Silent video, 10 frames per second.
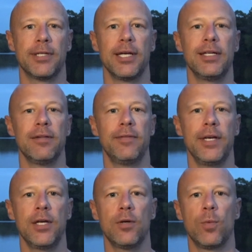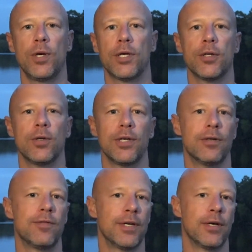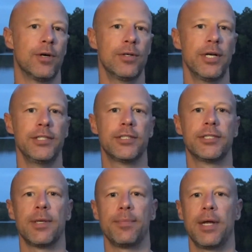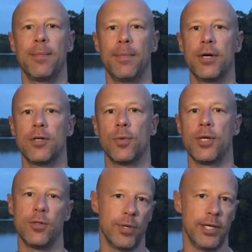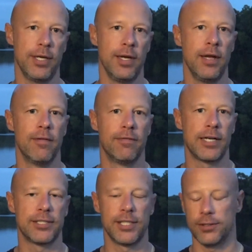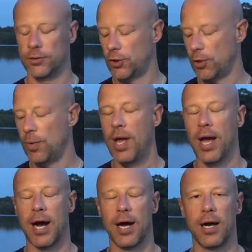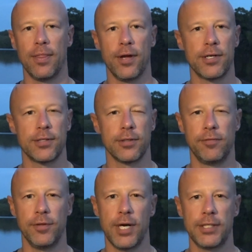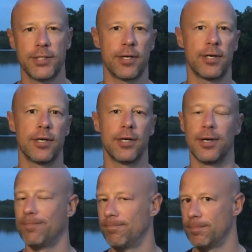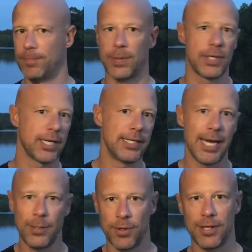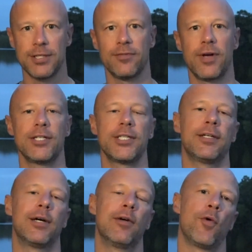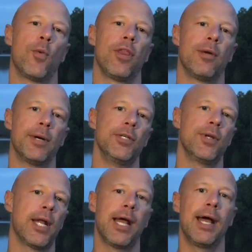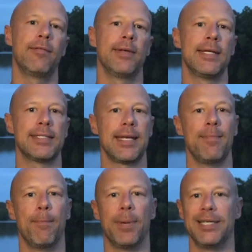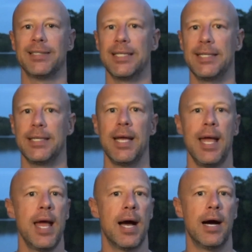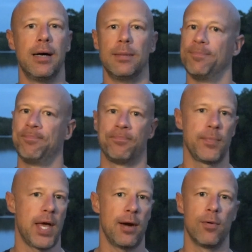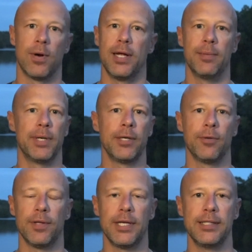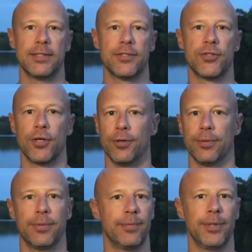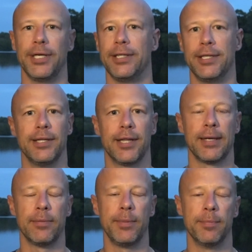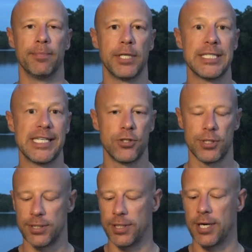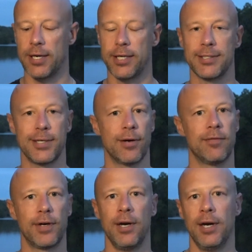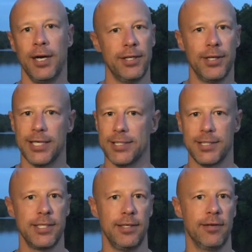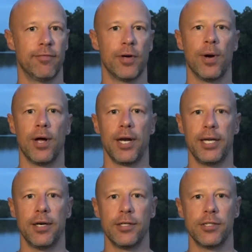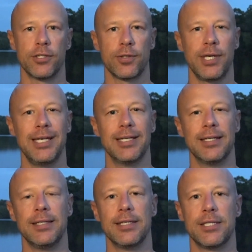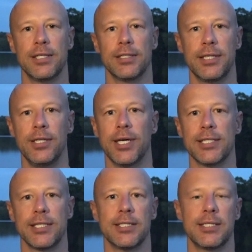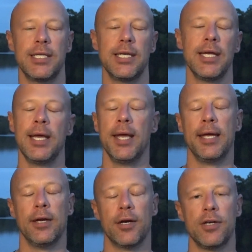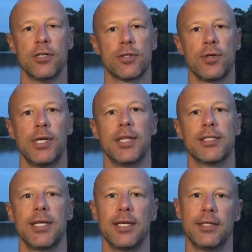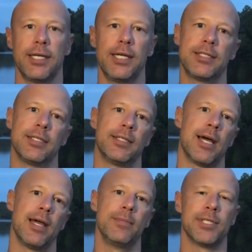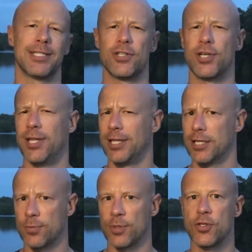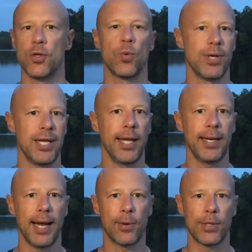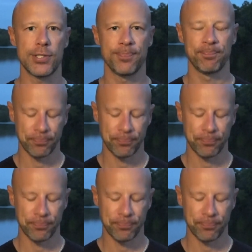by the title of the video, we are going over Olight's September 2020 flash sale. So there's a few lights that are contained within this flash sale. However, one of them I do not have. It is a bike light. I don't ride a bike with lights, so really didn't think it would be much interest to the audience. However, you guys can see the info on it here on your screen. Additionally, you guys can see here on your screen the sale dates, the times, etc. I think this one's 28 hours.